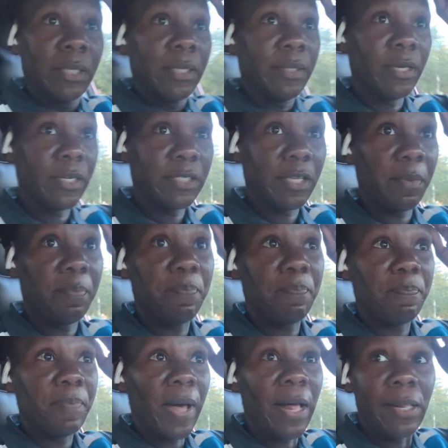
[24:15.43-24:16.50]
There's a
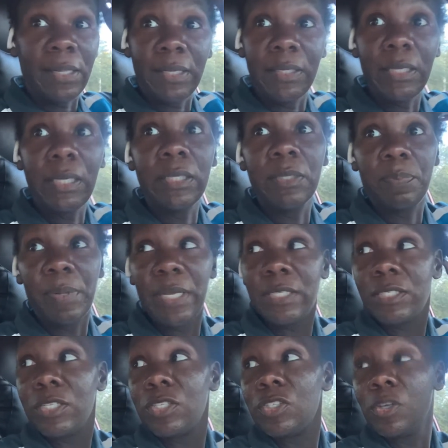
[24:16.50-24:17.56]
balcony. The
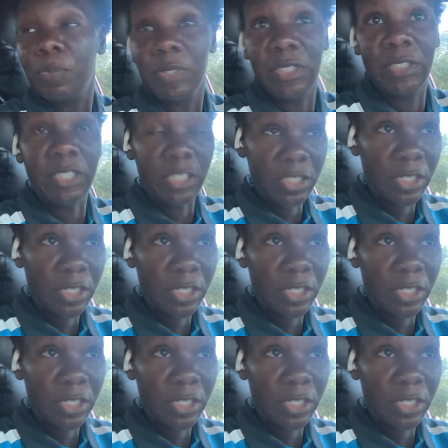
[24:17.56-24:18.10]
place is so much, this